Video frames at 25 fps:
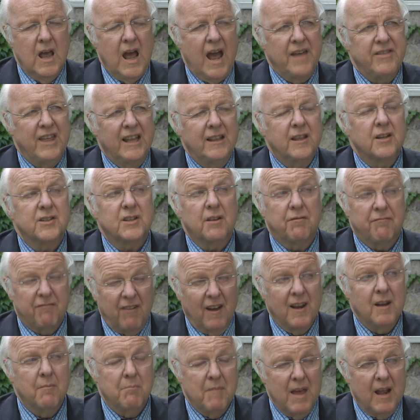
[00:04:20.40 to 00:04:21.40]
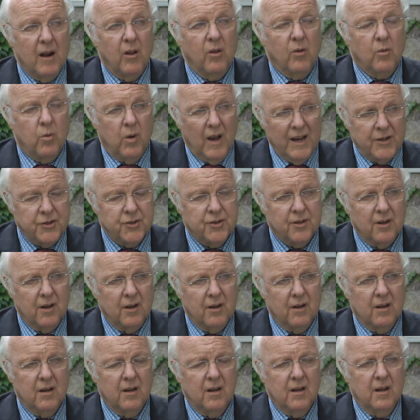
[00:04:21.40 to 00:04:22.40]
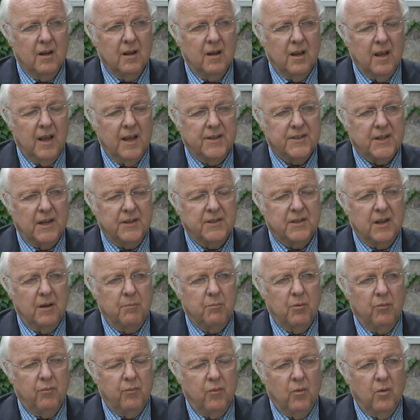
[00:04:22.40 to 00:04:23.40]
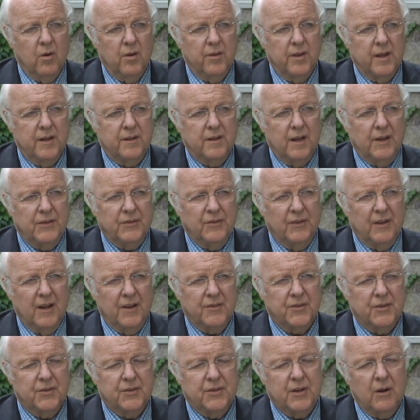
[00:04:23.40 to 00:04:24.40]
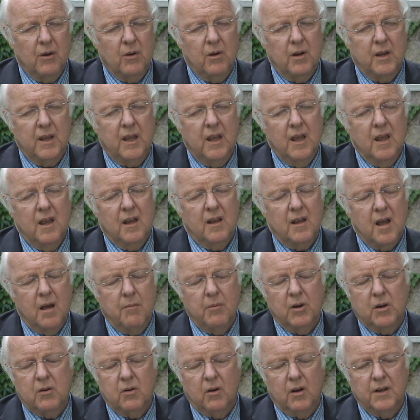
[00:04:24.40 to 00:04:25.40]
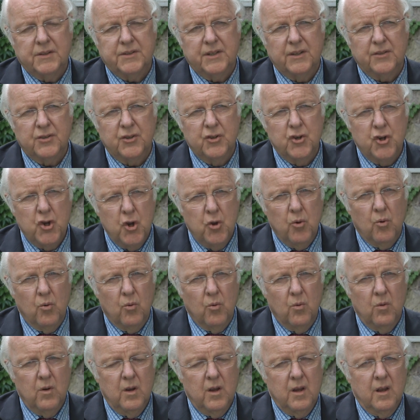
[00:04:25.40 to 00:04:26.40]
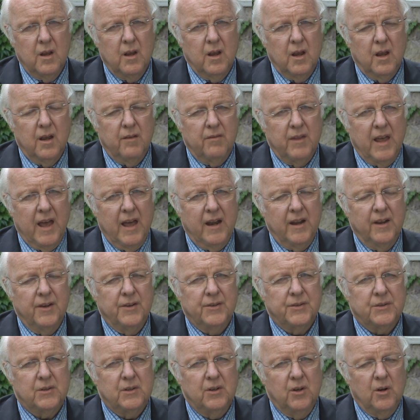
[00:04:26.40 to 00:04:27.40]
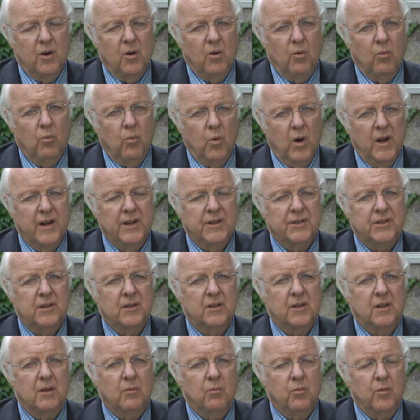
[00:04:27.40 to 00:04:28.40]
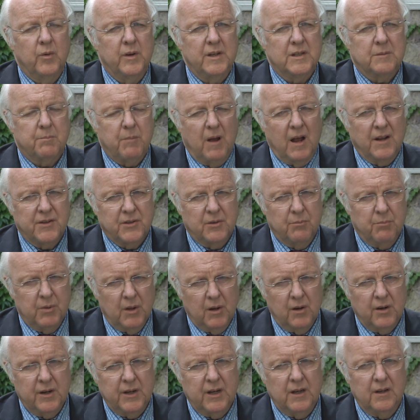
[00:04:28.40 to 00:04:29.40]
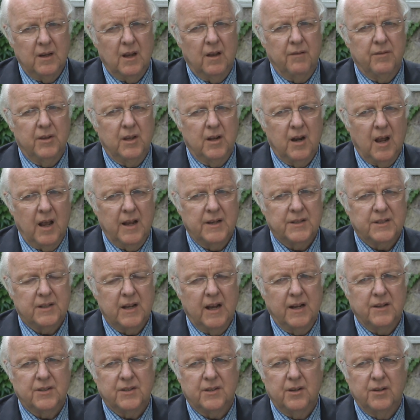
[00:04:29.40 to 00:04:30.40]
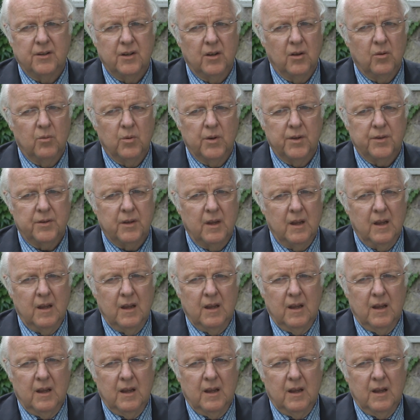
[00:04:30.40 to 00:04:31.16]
I think there's a fundamental question, as I said before, that doesn't necessarily come across as new, and that is, you know, what is it the responsibility of the United States to deal with